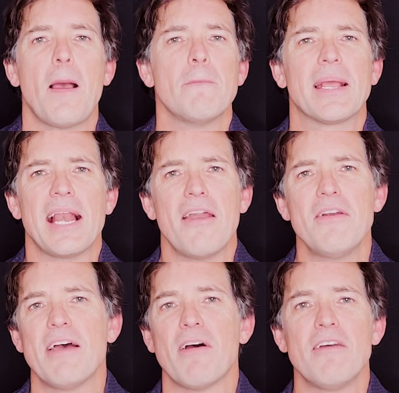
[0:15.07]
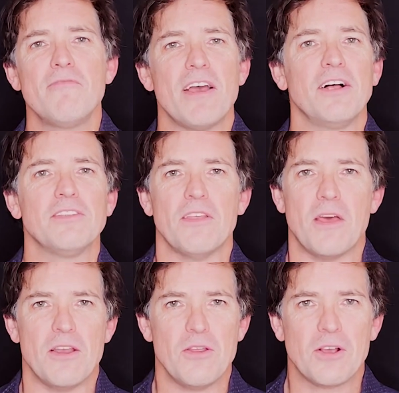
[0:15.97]
McLaren have unveiled
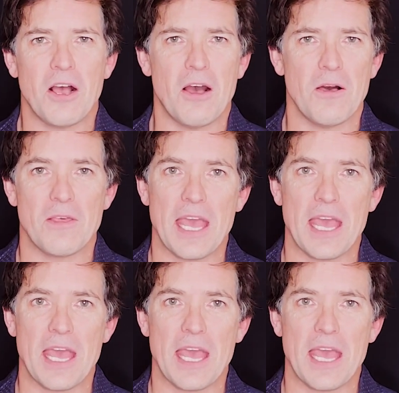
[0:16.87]
their new car, the